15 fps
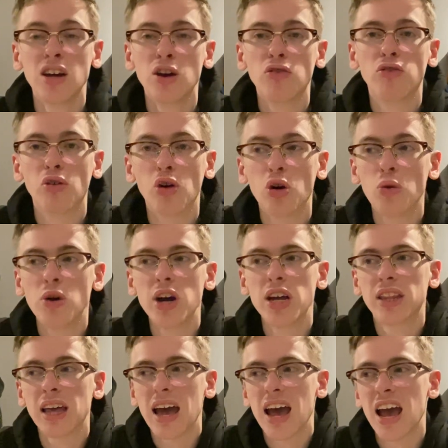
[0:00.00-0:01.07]
forward.
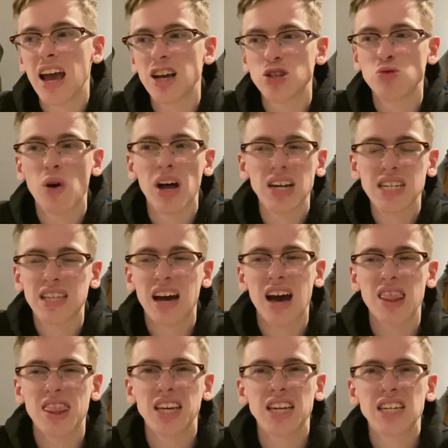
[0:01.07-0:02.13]
As well as that, I
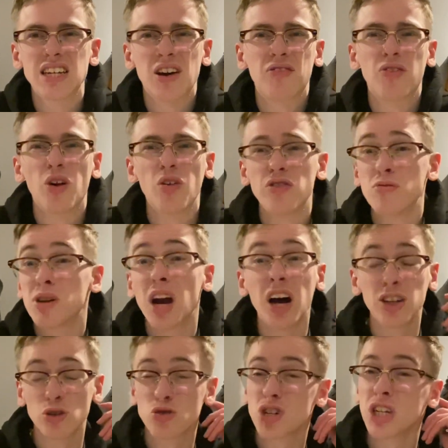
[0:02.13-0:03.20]
think he's at fault for
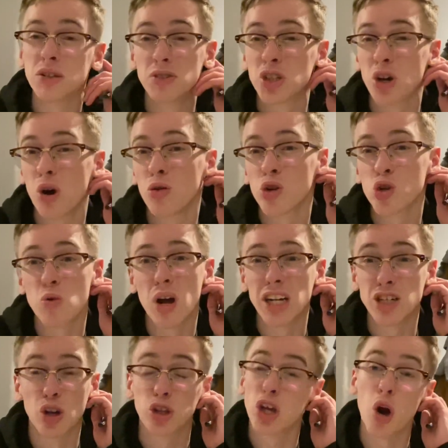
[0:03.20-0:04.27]
Bernardo Silva's goal as well. He's
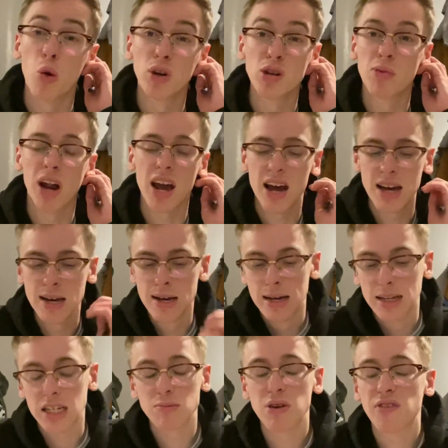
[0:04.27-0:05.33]
not the only player,
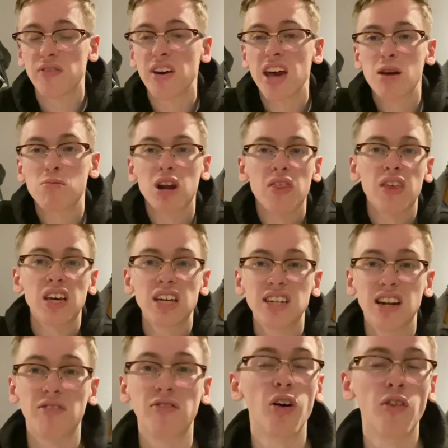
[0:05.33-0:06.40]
to be fair, but I think he's
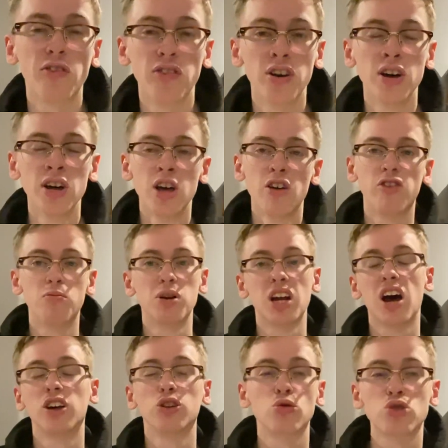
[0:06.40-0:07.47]
at fault for Bernardo
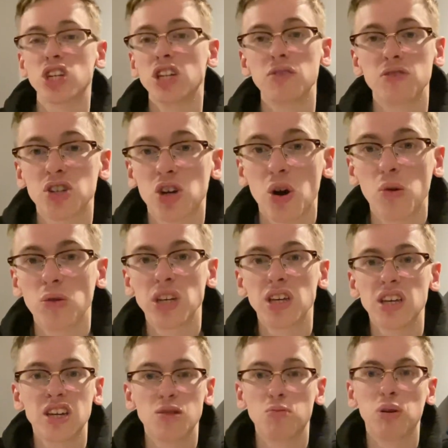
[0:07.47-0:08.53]
Silva's goal. He
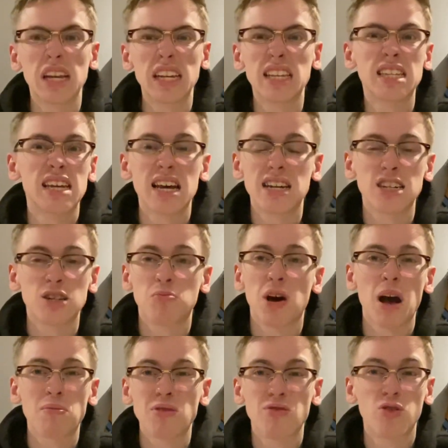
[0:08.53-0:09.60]
completely turns his back
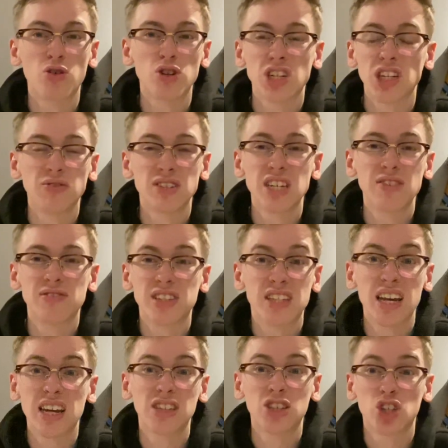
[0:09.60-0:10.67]
before Silva's even
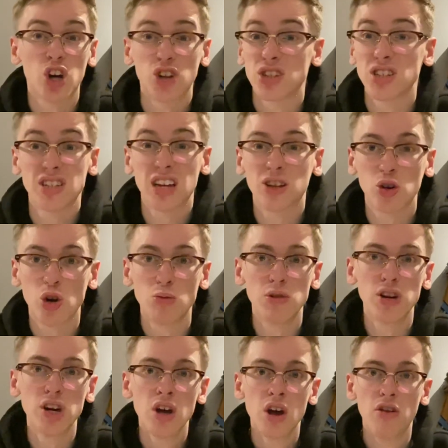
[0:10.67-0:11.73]
taken the shot instead of coming
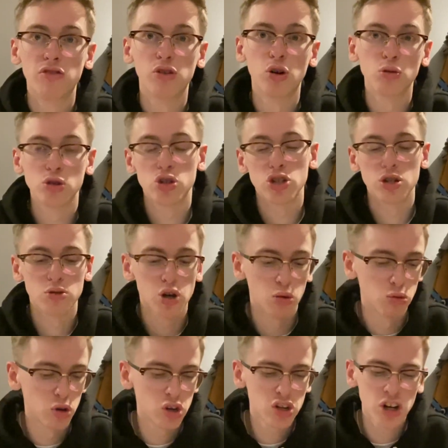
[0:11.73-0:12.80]
forward to him.
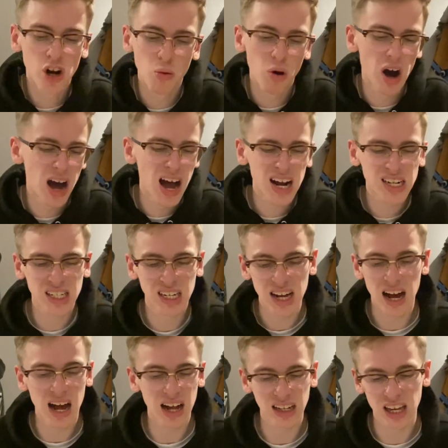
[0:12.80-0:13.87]
So, you know what? Actually,
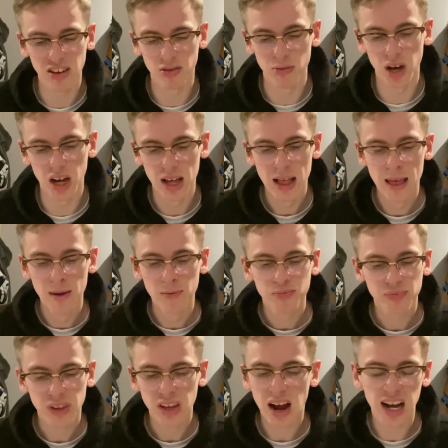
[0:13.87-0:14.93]
I'll give him
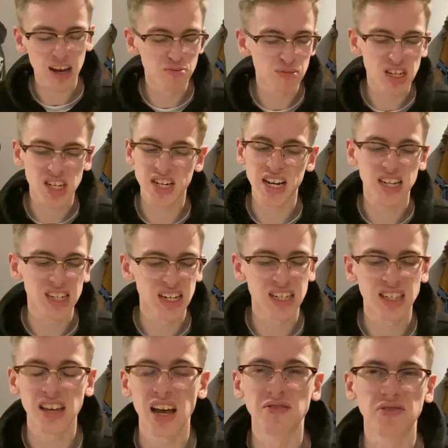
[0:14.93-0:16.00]
a 6
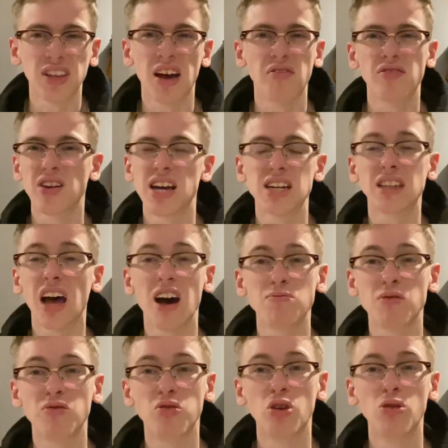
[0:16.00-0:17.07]
instead for that first half
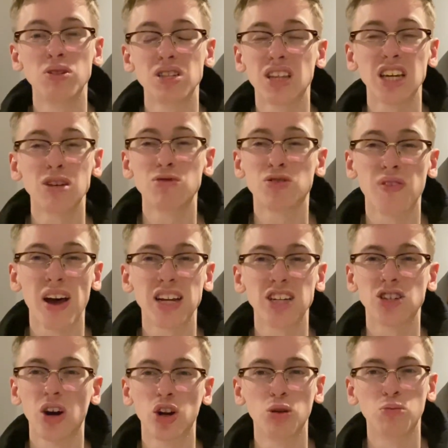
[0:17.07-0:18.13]
performance. I think he was very
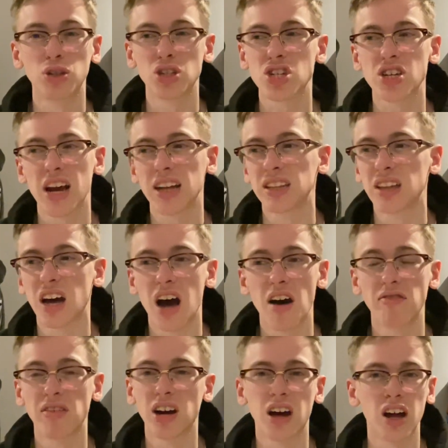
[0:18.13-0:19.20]
solid, but the second half,
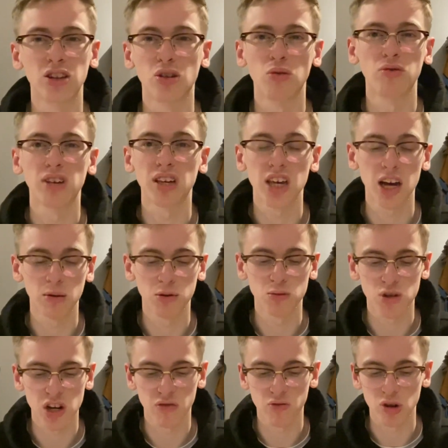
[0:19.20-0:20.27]
I don't think he helped
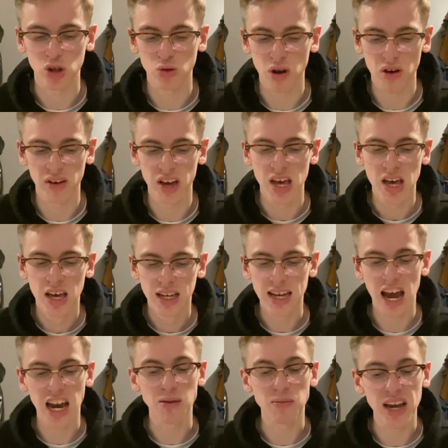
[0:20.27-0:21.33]
himself whatsoever.
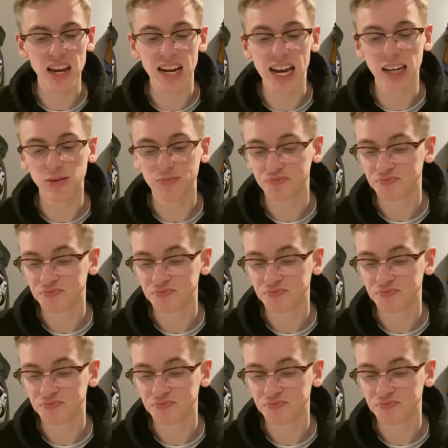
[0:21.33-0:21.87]
Yerry Mina,